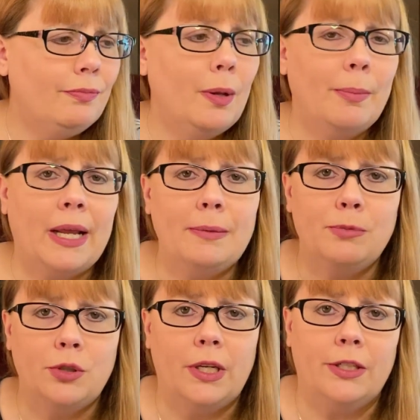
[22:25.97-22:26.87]
But I
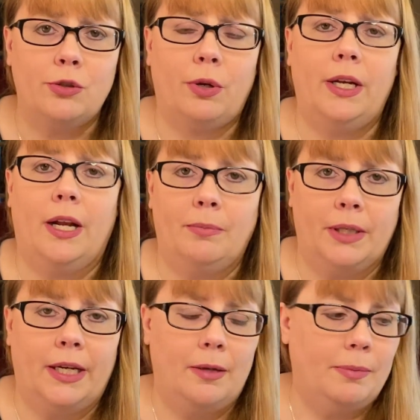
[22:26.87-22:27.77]
enjoyed it. I'm
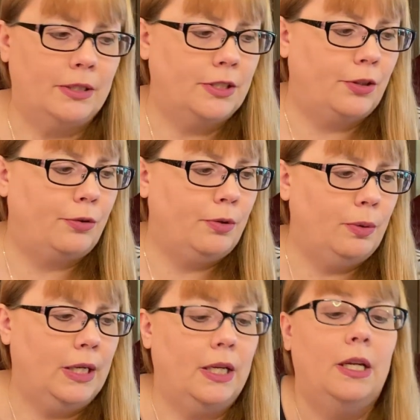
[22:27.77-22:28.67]
glad I melted through
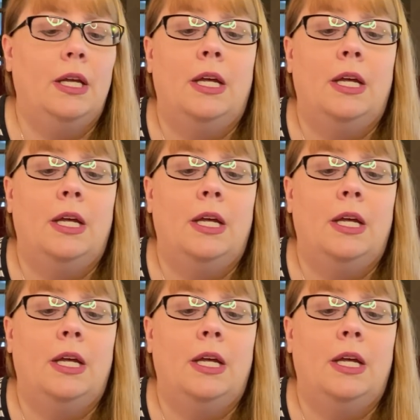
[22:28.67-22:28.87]
it.